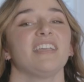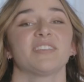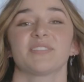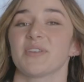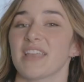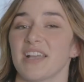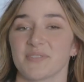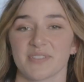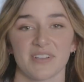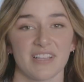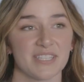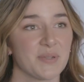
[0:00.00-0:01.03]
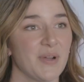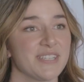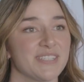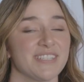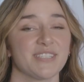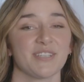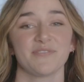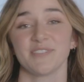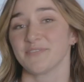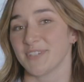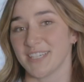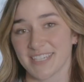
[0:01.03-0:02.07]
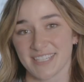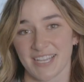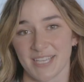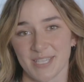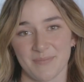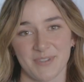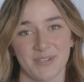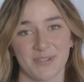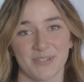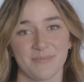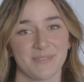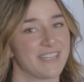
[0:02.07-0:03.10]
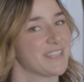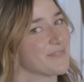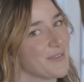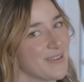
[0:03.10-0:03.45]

So that was our last question. So feel free to discuss them in your groups. Thanks for